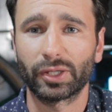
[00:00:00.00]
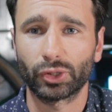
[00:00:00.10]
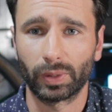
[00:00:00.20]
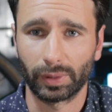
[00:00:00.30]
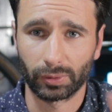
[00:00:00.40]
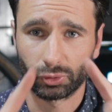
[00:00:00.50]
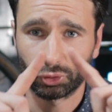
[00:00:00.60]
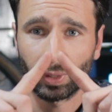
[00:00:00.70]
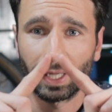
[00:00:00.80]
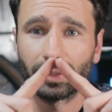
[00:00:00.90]
that showed a little
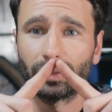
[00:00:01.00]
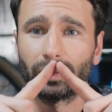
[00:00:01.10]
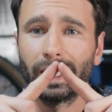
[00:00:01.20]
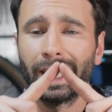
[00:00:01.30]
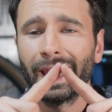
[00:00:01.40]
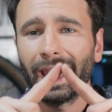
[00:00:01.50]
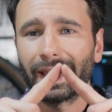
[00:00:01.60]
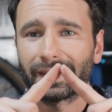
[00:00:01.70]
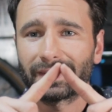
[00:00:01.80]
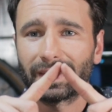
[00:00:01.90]
triangle
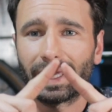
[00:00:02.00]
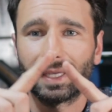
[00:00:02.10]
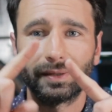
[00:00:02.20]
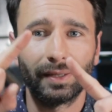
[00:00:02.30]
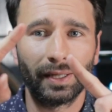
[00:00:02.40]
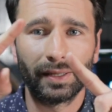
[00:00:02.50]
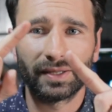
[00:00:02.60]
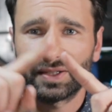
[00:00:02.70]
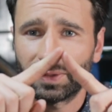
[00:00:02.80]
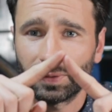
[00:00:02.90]
and it said,
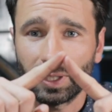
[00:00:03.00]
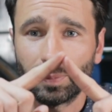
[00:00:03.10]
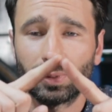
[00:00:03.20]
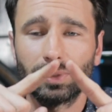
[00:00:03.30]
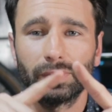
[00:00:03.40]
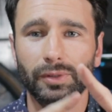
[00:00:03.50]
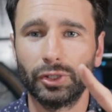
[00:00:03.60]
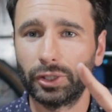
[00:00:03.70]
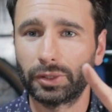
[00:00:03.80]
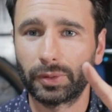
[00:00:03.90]
sleep,
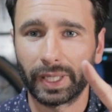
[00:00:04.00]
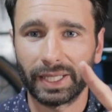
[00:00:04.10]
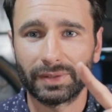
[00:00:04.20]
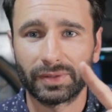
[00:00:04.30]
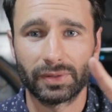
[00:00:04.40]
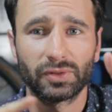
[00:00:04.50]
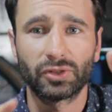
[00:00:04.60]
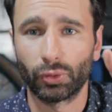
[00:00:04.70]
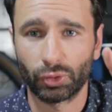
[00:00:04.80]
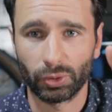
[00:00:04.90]
good grades,
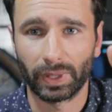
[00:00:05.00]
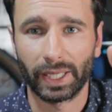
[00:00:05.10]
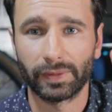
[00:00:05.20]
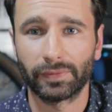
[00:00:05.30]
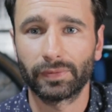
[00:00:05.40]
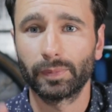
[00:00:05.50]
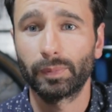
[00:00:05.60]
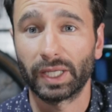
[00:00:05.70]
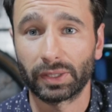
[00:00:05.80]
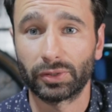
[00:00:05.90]
social life,
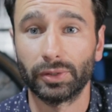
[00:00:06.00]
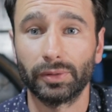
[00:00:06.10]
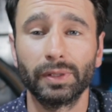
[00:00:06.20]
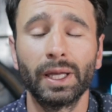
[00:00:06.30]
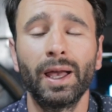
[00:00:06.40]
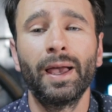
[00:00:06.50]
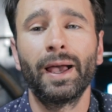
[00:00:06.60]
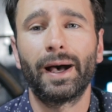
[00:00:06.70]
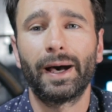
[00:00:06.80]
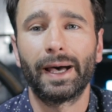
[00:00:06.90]
pick two.
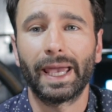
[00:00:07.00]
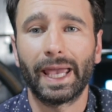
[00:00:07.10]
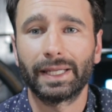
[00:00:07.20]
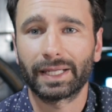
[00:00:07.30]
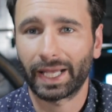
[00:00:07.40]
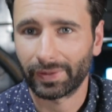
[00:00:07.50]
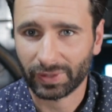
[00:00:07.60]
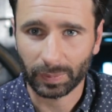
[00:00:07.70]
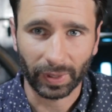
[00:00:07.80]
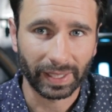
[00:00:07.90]
And it kind of
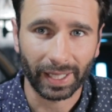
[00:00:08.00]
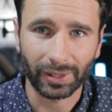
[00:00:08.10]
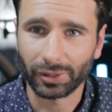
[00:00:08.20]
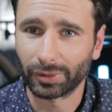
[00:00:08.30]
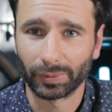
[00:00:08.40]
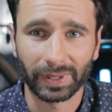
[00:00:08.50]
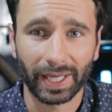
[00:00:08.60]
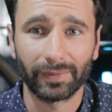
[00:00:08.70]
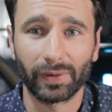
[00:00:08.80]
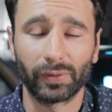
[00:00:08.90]
explained how you couldn't really
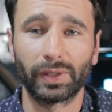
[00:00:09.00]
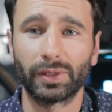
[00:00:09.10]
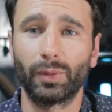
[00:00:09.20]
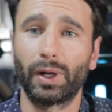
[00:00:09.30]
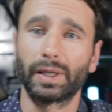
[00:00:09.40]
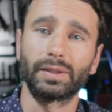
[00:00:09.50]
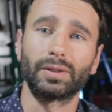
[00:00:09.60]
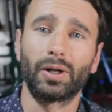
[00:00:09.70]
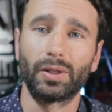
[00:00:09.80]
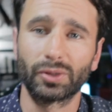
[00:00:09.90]
have everything you wanted
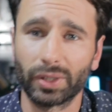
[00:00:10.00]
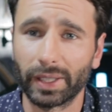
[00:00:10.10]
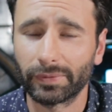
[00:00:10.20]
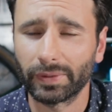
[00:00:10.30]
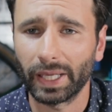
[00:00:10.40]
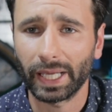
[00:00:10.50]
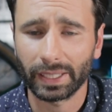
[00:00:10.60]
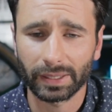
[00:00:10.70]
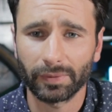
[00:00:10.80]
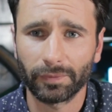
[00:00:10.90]
in college life.
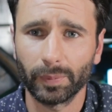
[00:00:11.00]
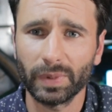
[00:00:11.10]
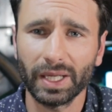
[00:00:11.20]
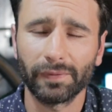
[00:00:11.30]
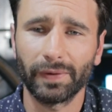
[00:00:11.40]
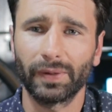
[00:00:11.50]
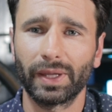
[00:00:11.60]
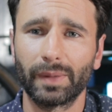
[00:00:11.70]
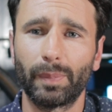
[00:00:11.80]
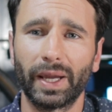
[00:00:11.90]
And for me, I found
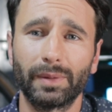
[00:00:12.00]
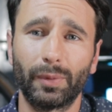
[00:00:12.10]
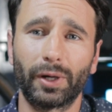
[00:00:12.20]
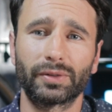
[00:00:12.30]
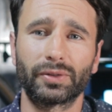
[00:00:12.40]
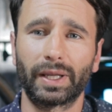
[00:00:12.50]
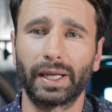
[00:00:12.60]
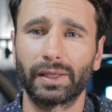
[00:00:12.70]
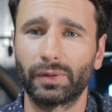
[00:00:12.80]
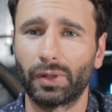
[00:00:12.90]
that bike parts are
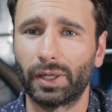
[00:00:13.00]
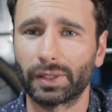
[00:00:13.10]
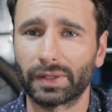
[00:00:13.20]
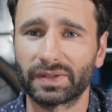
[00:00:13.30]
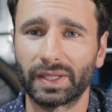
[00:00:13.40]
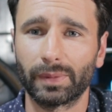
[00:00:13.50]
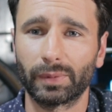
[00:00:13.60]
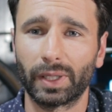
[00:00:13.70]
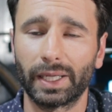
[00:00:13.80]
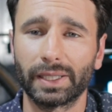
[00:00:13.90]
kind of along the
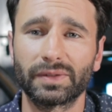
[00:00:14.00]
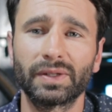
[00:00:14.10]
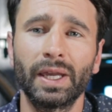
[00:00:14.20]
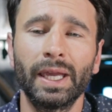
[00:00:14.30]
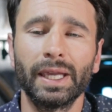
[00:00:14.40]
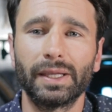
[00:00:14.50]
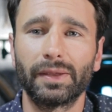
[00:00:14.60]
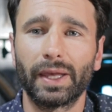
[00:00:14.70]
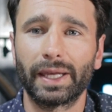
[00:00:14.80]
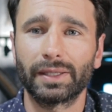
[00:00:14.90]
same lines
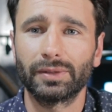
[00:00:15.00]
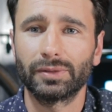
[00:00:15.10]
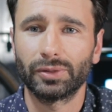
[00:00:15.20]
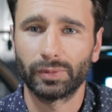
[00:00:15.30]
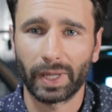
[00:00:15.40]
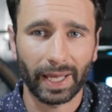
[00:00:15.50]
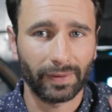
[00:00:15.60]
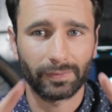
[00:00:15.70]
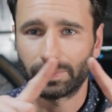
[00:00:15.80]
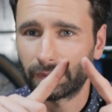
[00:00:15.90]
in that you
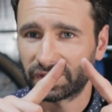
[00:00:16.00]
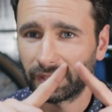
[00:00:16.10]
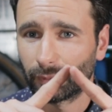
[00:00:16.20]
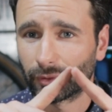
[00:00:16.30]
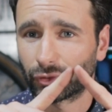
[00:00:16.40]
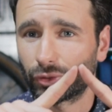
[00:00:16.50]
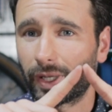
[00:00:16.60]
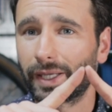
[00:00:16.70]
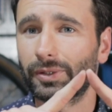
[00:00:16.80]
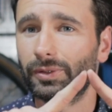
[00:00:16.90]
have a similar
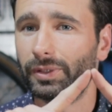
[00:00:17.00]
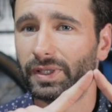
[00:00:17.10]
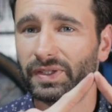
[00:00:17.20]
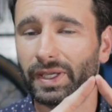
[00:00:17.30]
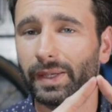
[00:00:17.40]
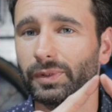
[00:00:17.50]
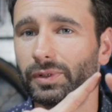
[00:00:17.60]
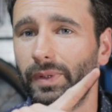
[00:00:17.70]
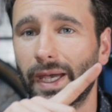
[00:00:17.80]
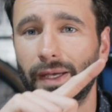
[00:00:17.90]
triangle, except
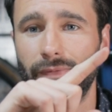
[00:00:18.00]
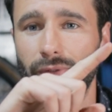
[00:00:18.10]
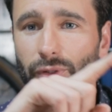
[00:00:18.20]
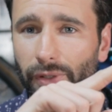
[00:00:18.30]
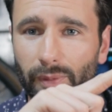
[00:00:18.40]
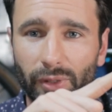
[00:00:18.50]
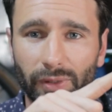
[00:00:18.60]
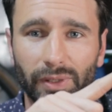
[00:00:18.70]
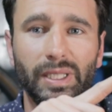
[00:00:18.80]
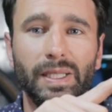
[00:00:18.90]
you have
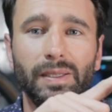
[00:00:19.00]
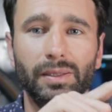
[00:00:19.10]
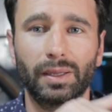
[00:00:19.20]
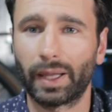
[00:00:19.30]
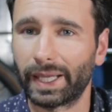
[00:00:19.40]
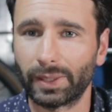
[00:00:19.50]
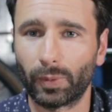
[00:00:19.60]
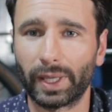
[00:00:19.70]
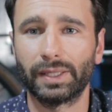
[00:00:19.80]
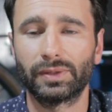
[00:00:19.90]
durability,
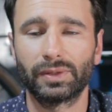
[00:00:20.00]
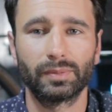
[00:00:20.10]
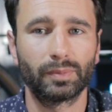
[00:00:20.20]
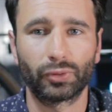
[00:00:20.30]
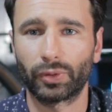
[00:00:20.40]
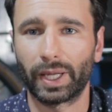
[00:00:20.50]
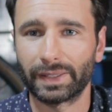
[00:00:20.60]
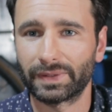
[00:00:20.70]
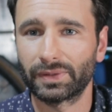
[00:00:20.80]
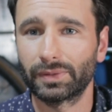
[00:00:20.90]
lightweight,
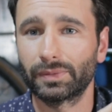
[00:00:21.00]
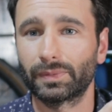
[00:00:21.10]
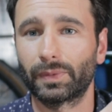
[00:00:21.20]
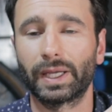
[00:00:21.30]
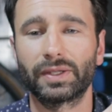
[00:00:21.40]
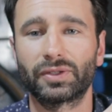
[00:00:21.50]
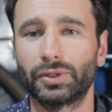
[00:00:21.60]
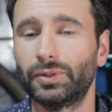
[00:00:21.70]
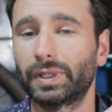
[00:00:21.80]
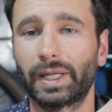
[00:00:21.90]
price, right? So
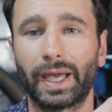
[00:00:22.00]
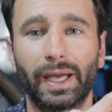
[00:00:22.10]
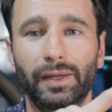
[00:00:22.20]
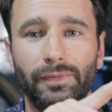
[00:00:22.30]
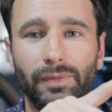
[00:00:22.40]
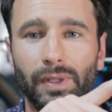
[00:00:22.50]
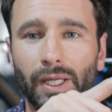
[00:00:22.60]
you can have